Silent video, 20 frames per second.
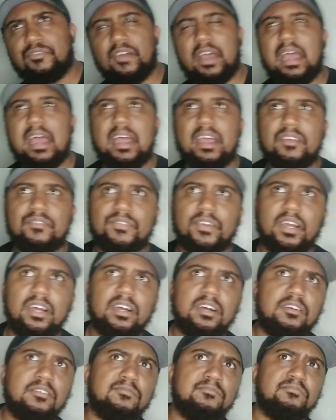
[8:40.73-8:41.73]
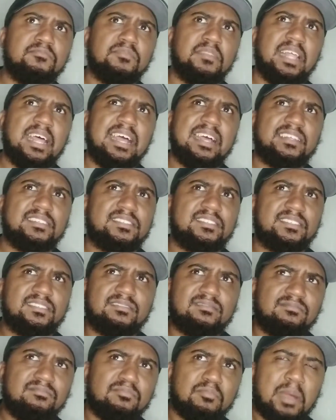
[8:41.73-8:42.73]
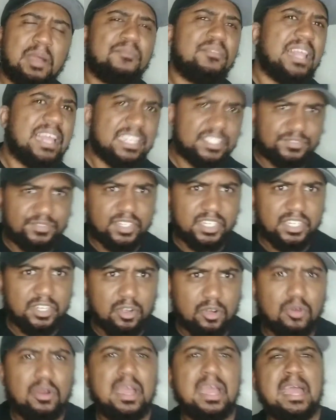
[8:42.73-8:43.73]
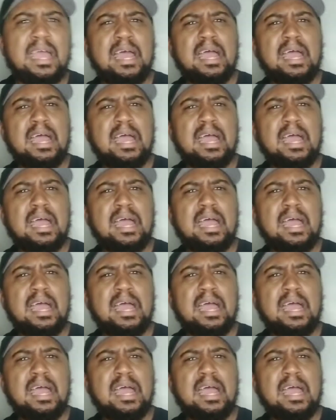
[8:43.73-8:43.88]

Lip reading: 5, my last video.